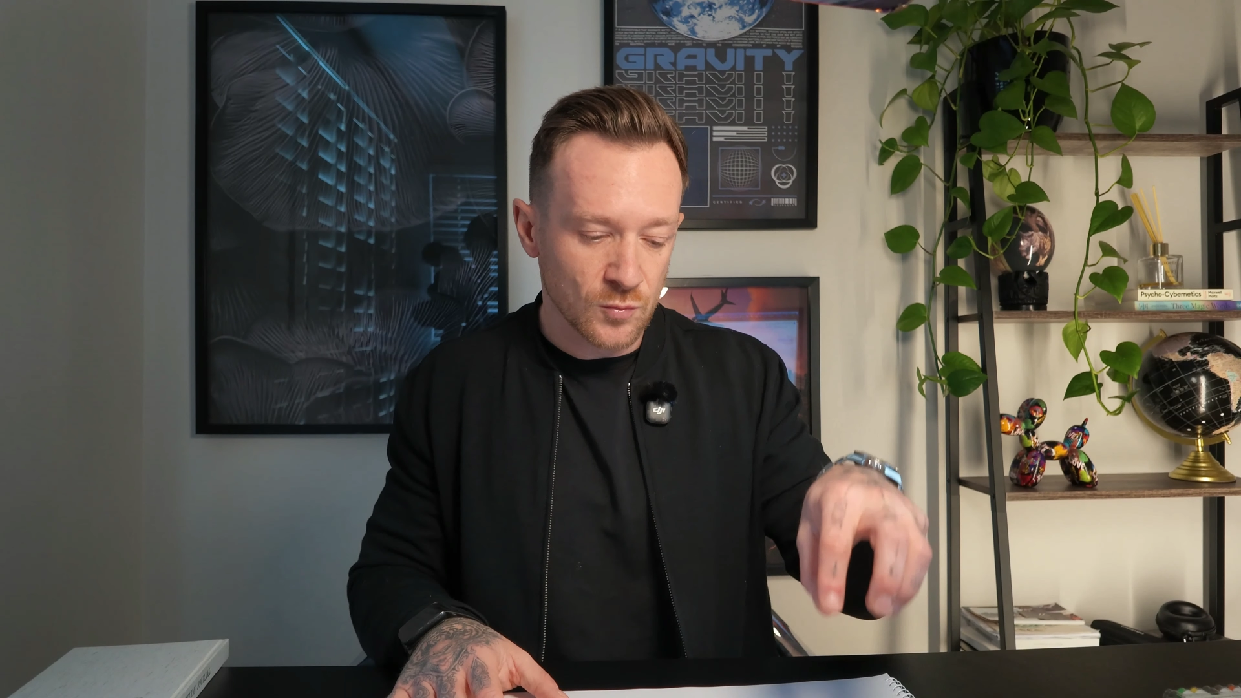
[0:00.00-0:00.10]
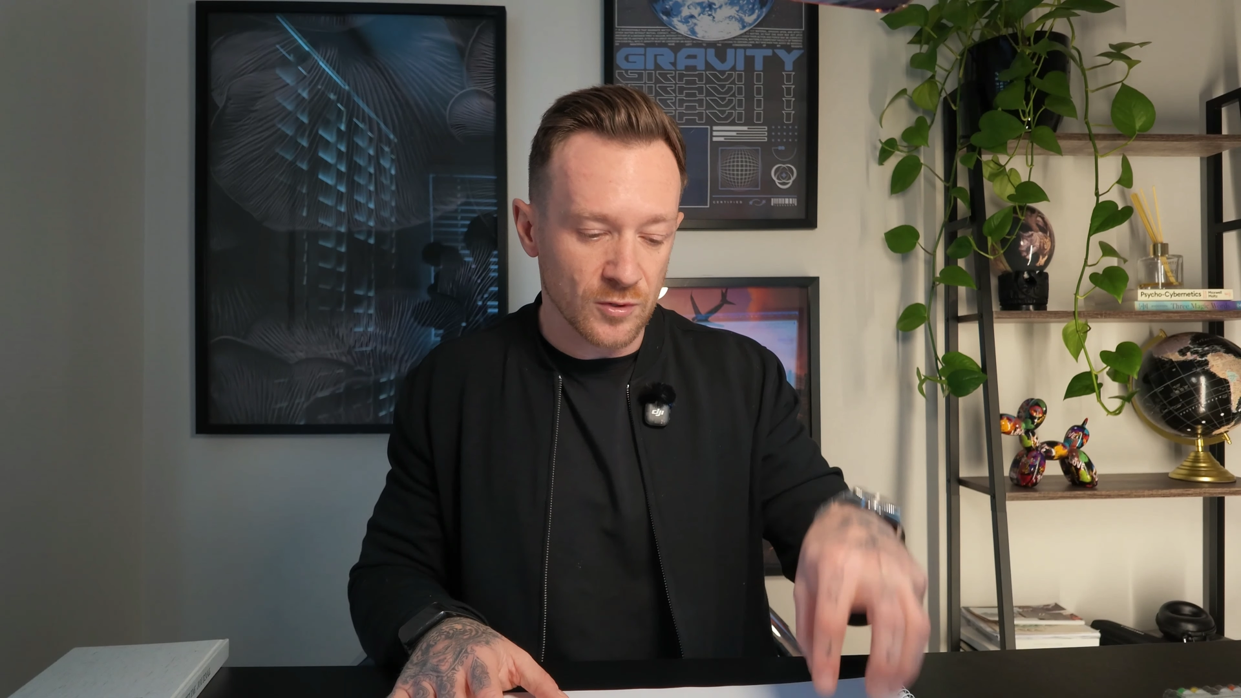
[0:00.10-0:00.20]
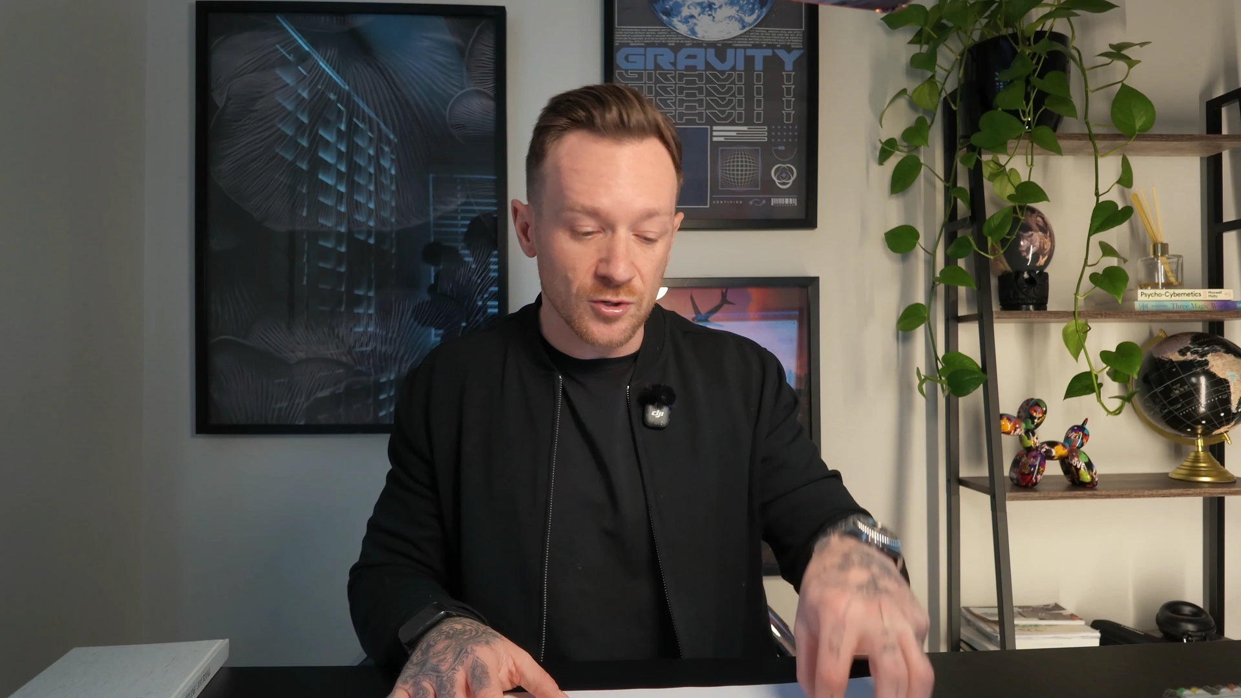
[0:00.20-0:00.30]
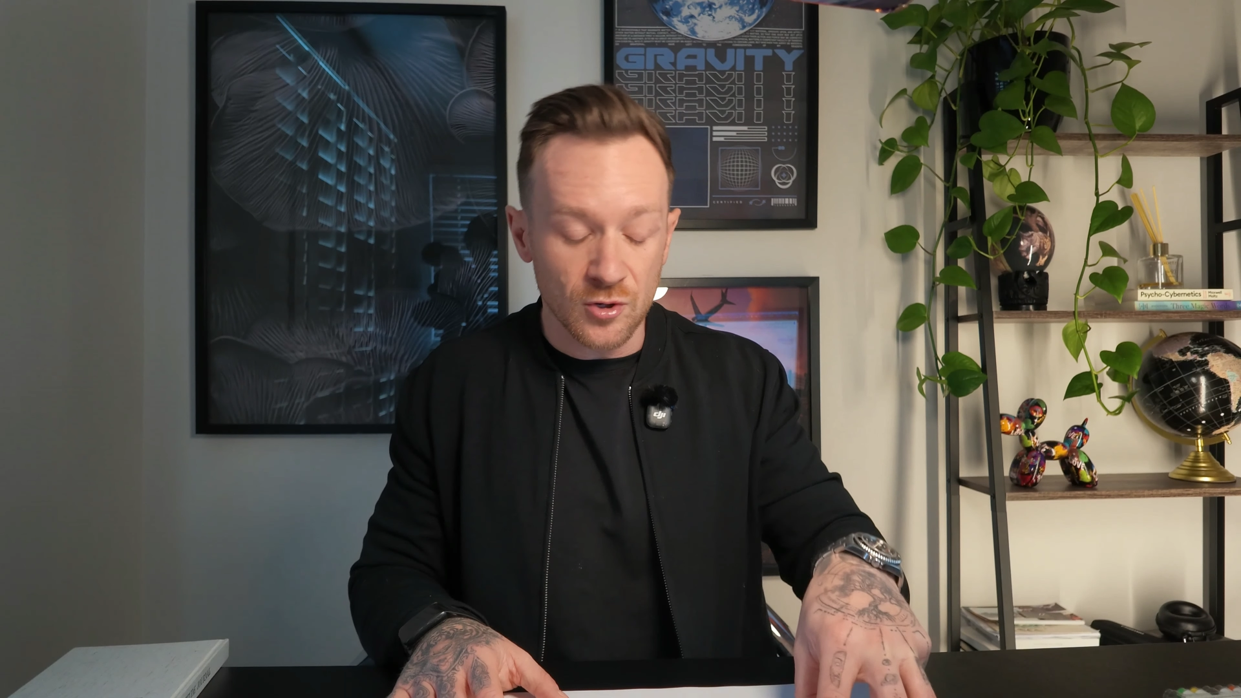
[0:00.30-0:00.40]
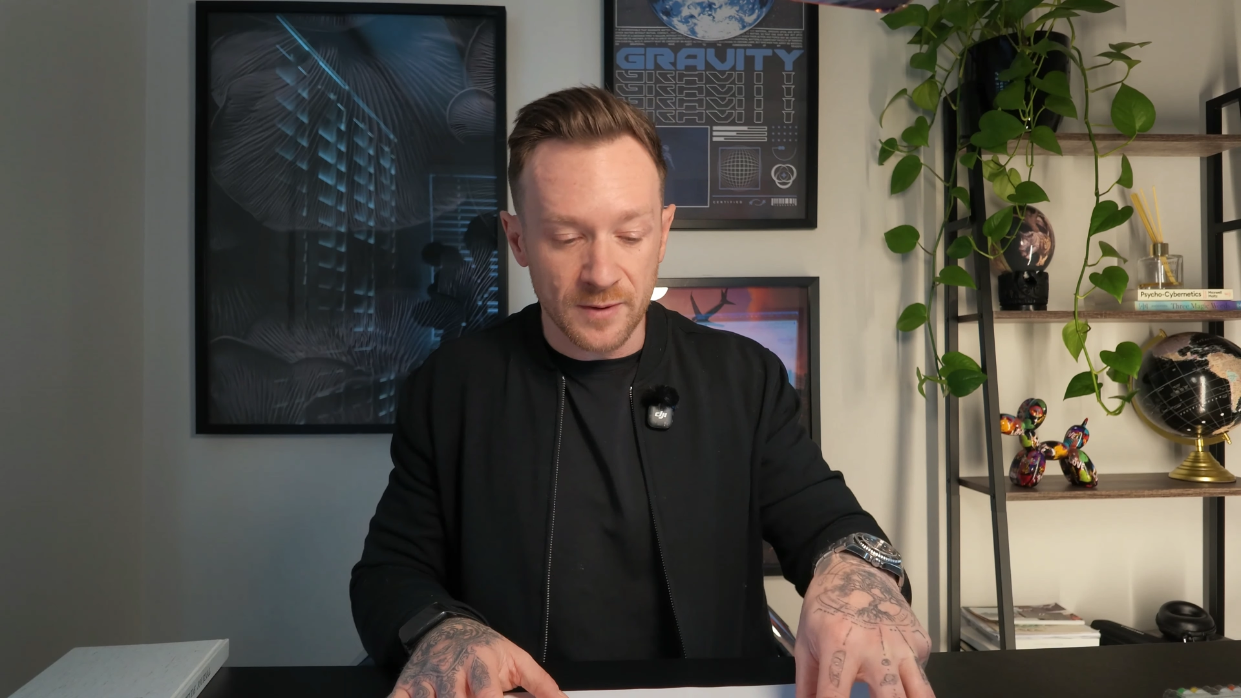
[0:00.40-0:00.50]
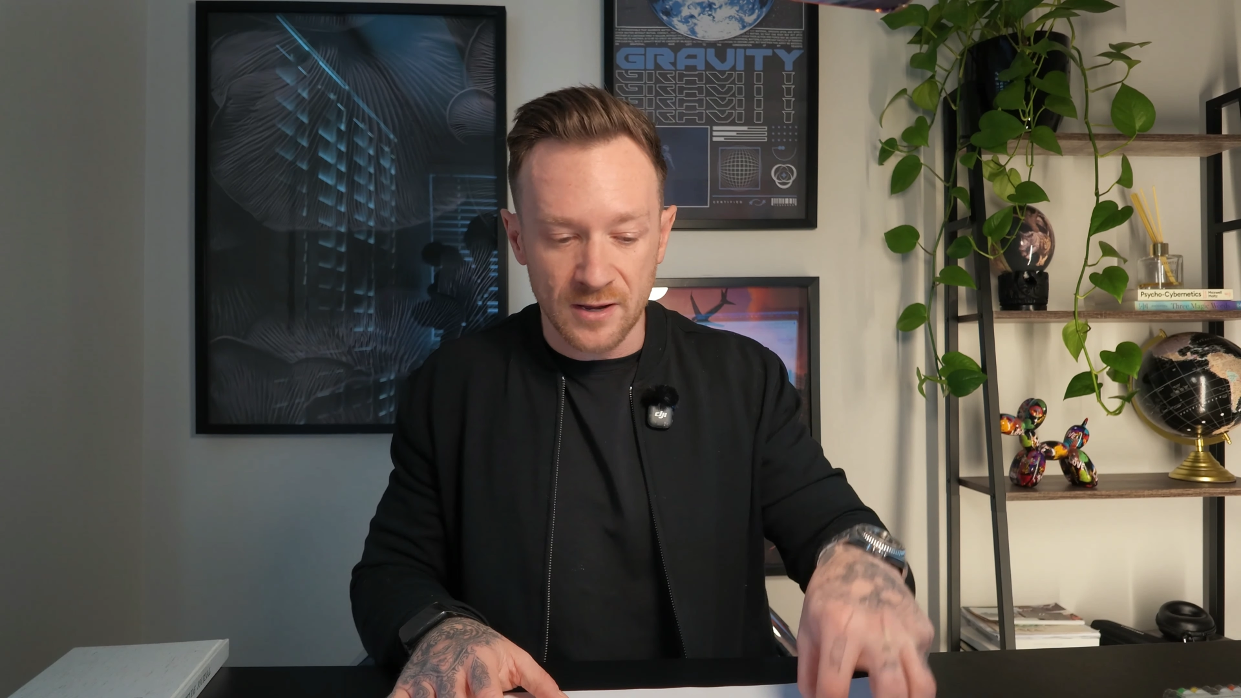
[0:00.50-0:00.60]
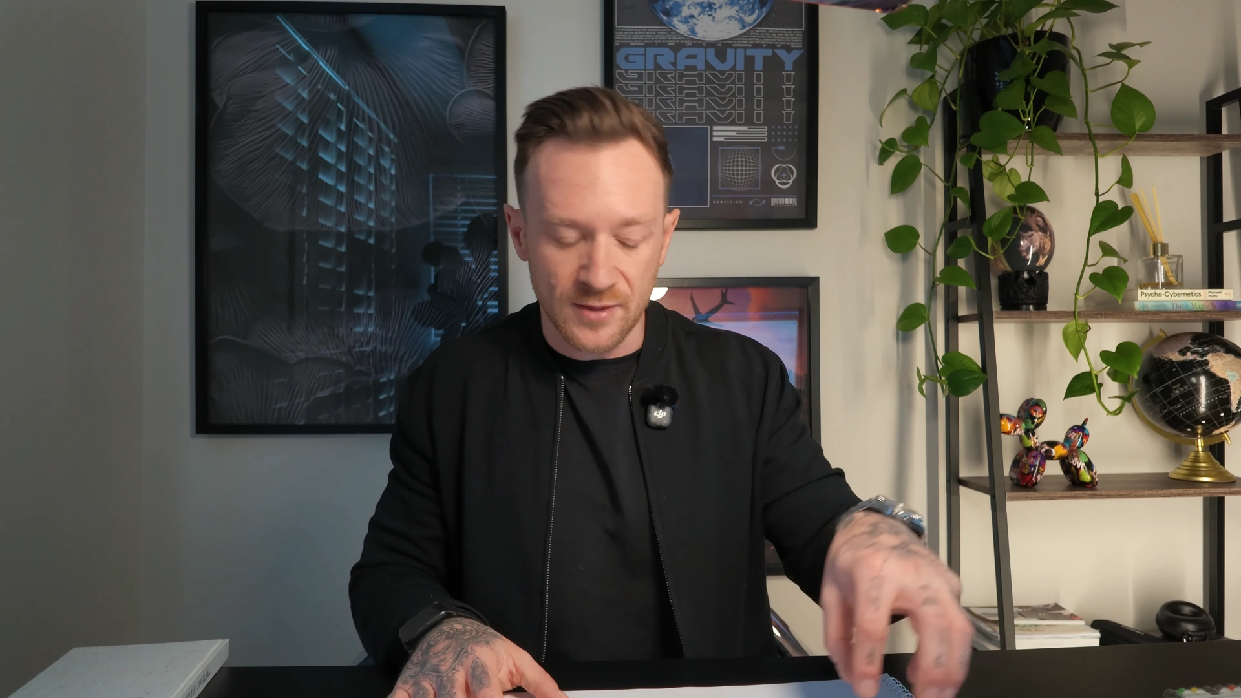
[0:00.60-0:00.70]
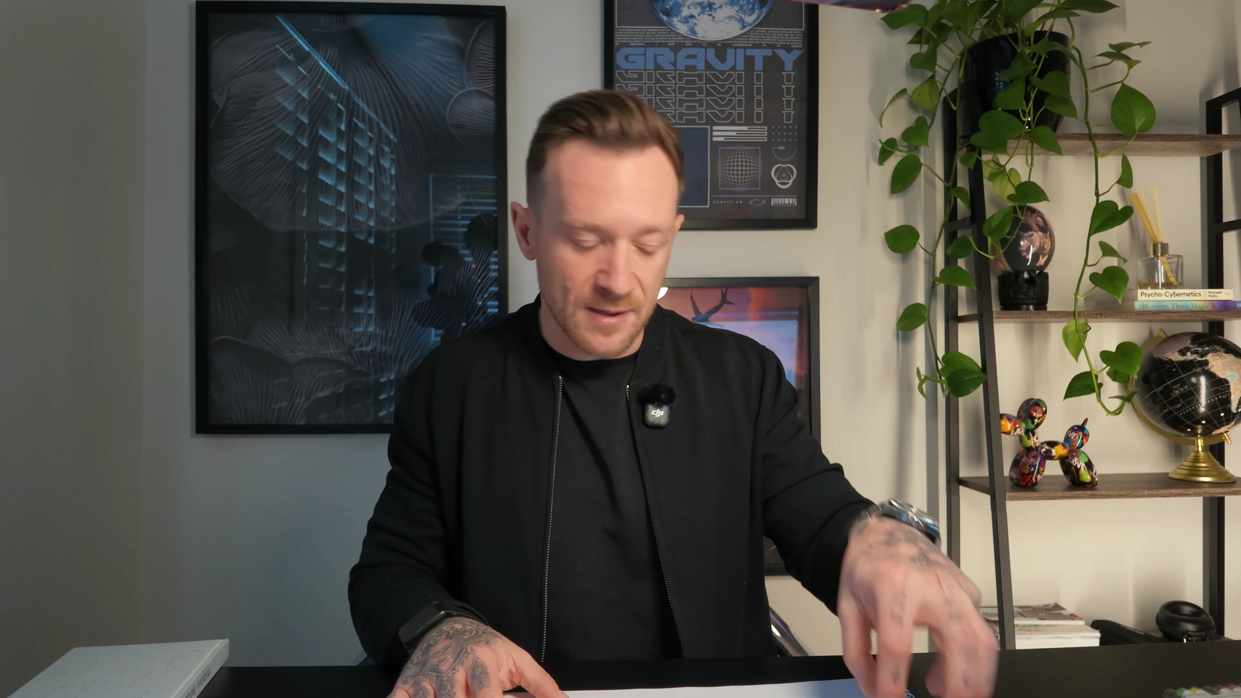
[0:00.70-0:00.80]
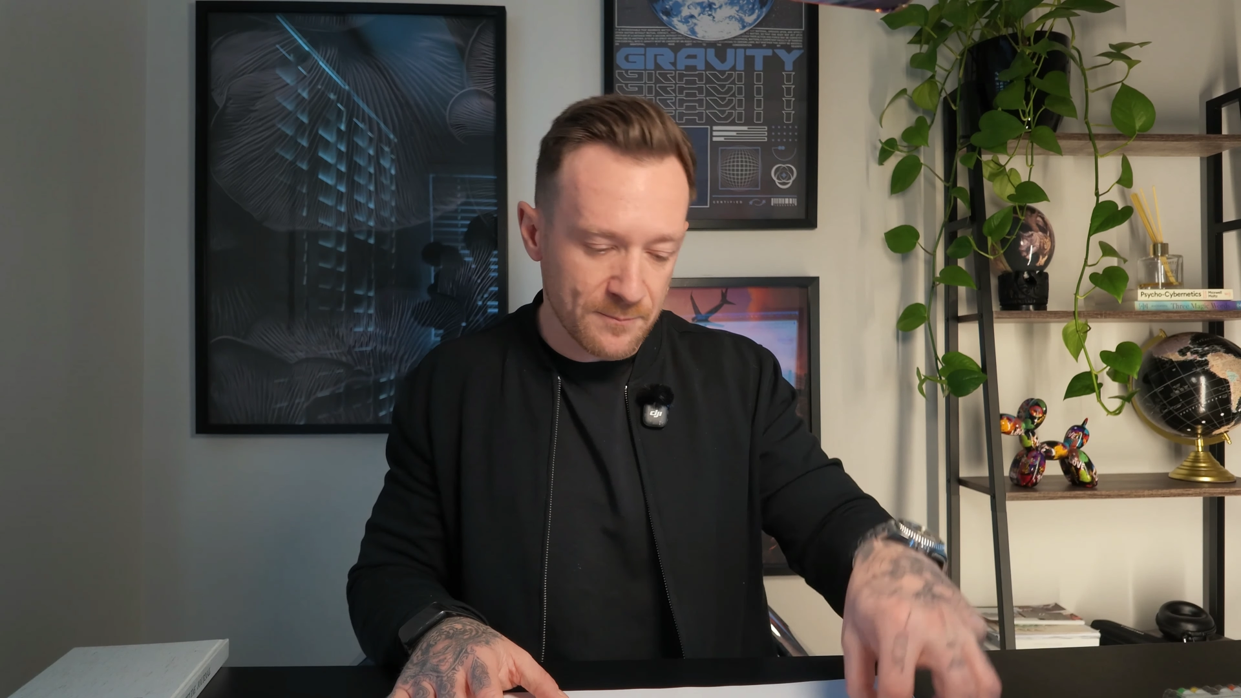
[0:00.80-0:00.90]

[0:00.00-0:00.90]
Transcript: we want to know about their